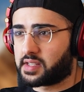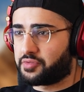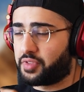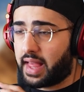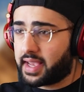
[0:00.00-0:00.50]
because
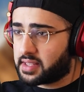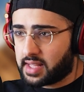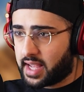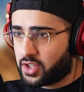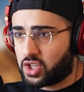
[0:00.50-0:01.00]
flying is
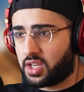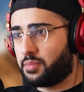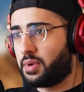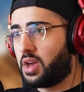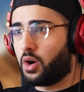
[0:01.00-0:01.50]
not
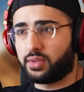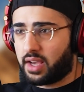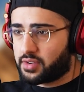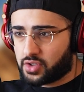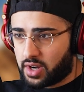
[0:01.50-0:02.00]
cheap,
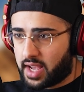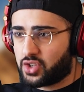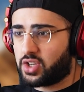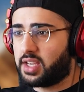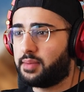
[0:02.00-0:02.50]
hotels are
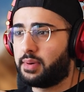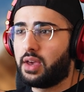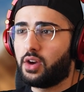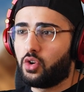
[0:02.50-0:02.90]
not cheap,